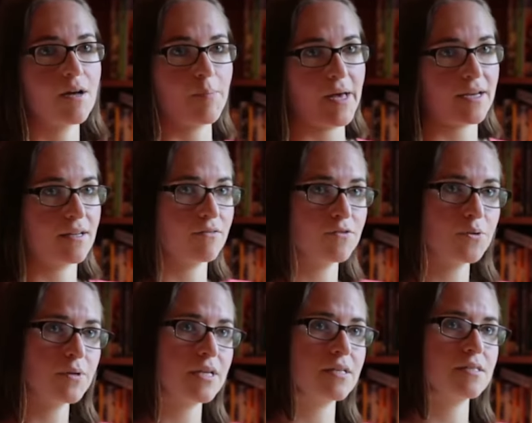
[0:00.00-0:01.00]
come back in a few
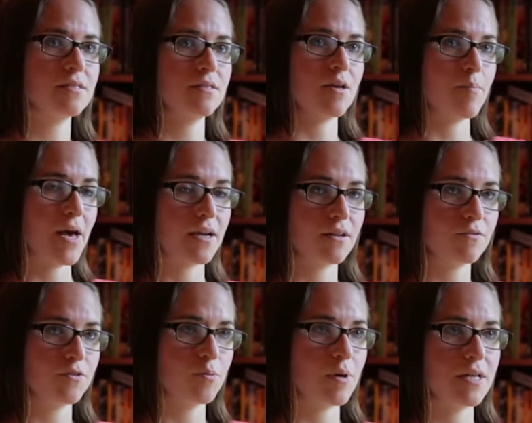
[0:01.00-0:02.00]
weeks, come back in a
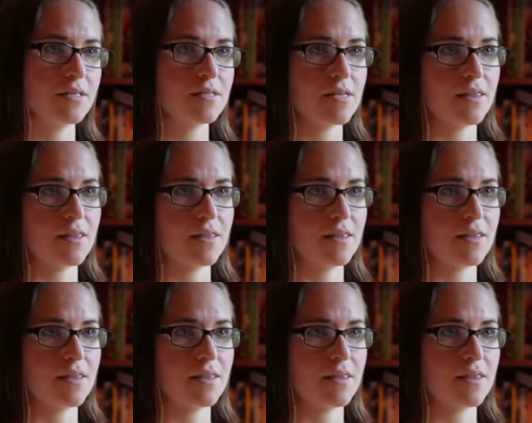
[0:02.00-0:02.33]
few months,